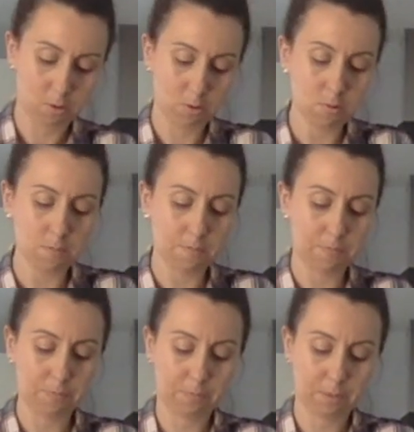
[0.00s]
Ooh,
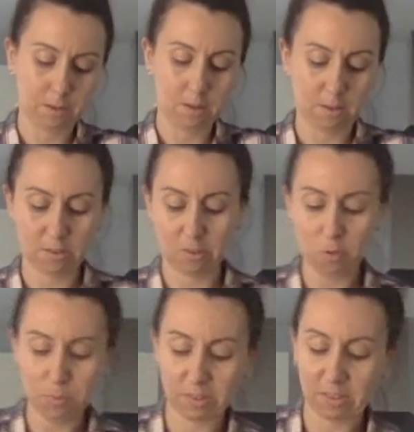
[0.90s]

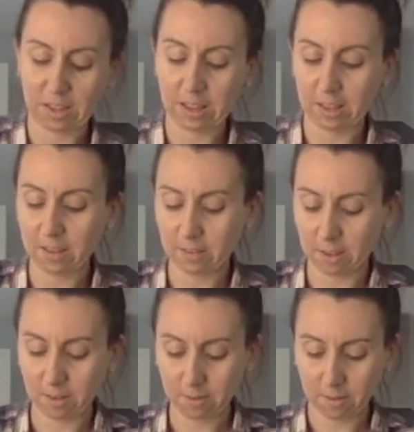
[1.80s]
super sticky this
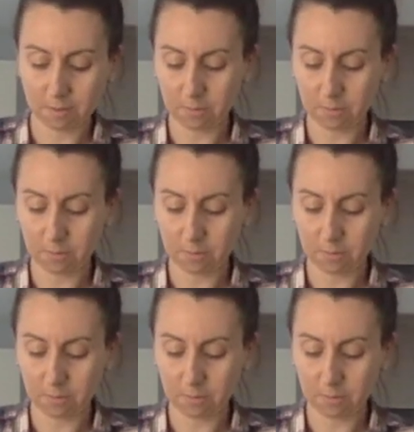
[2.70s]
is.